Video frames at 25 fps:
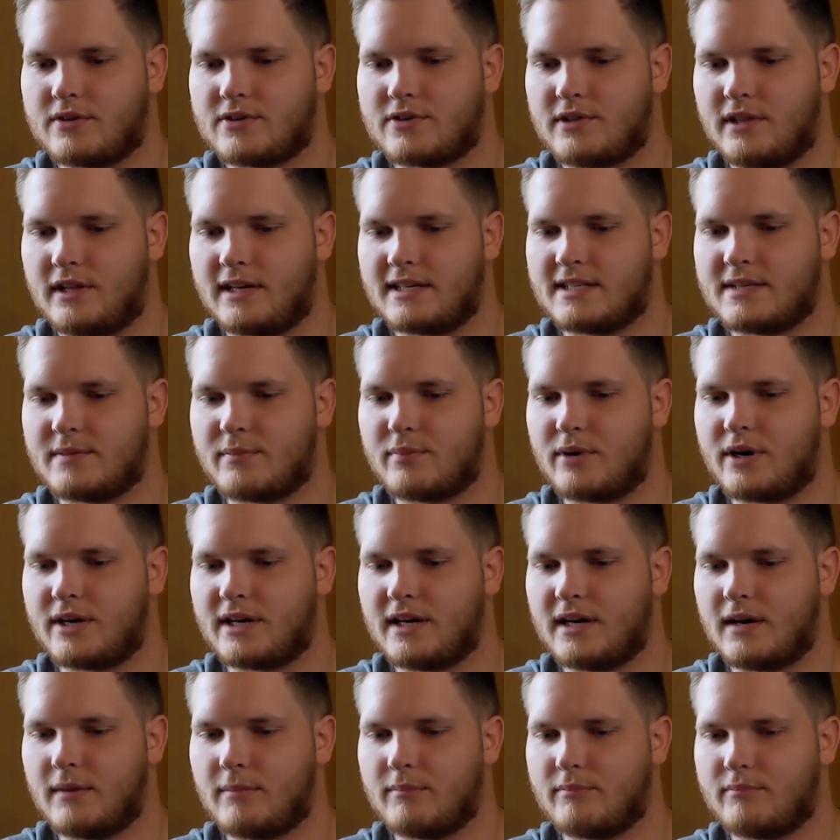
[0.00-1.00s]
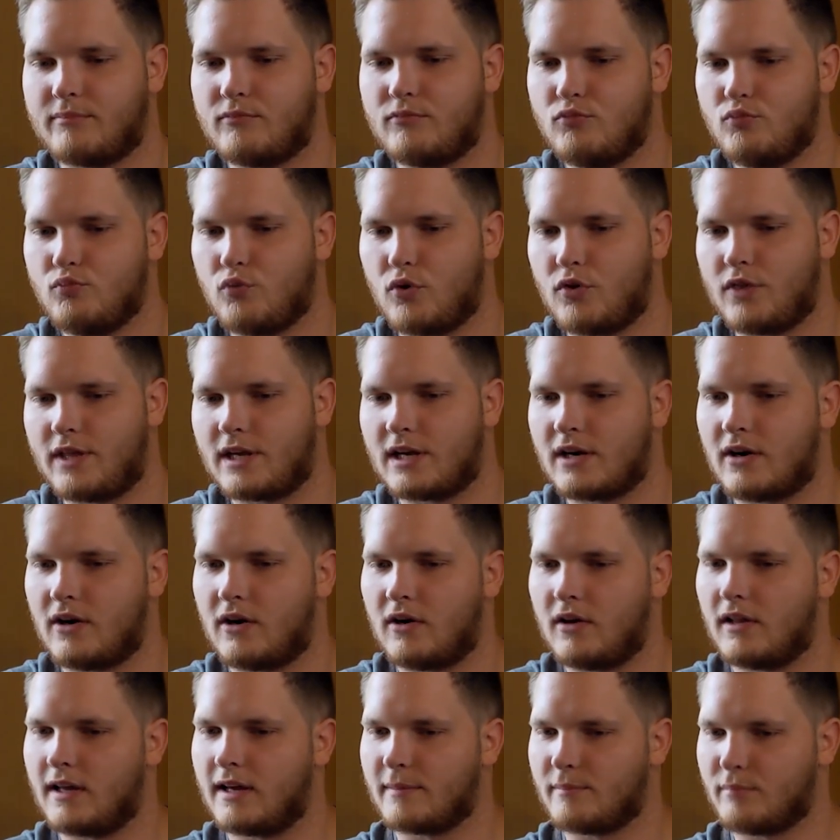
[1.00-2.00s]
like to bring up what they
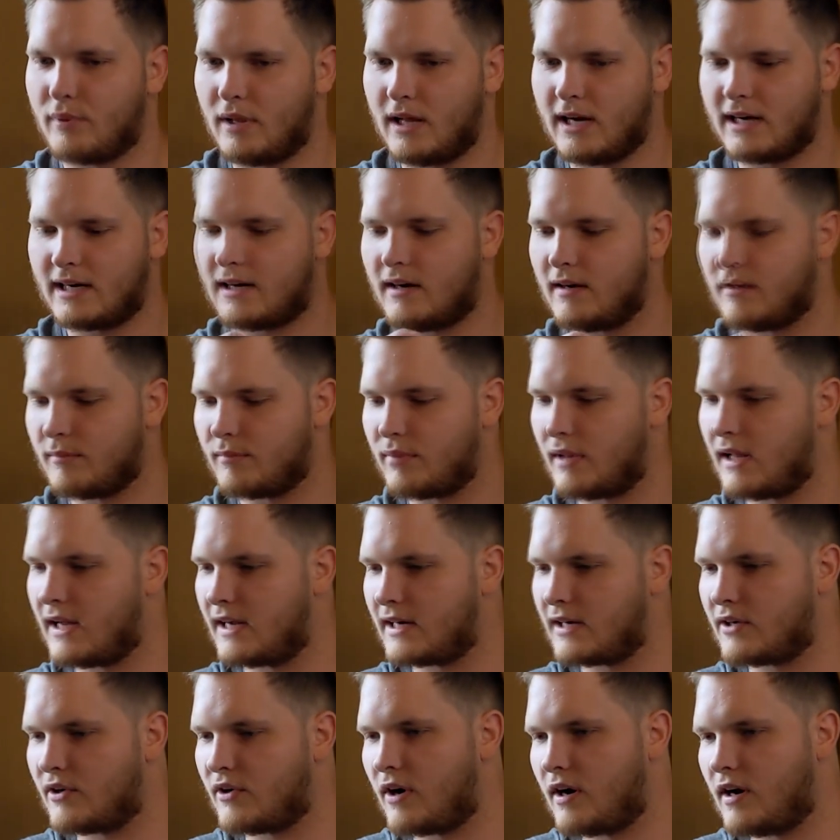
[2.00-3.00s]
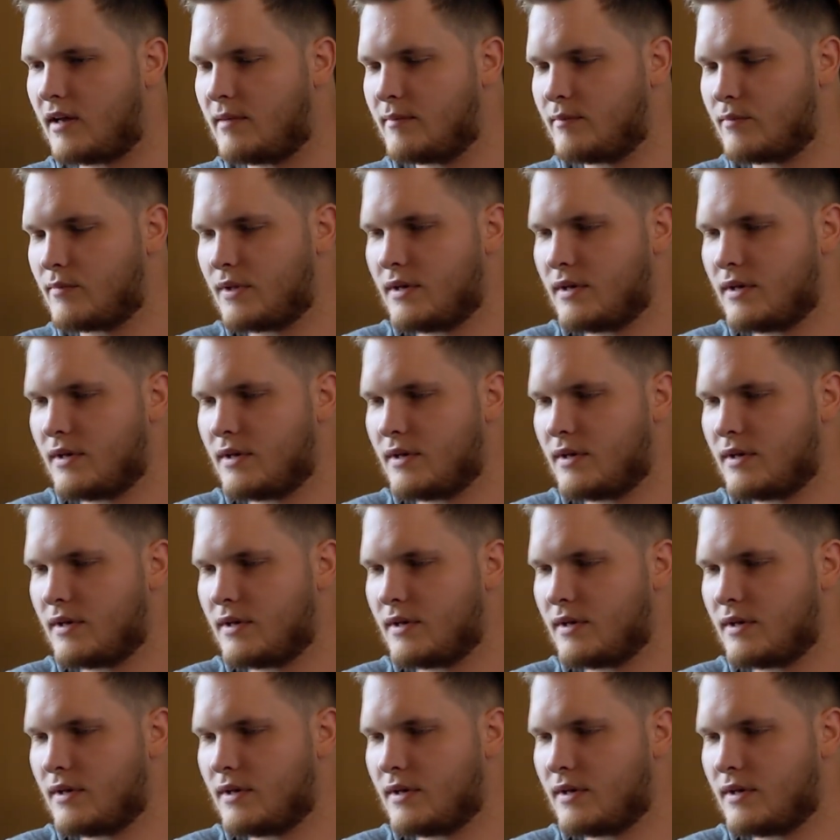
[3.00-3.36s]
call like black on black crime.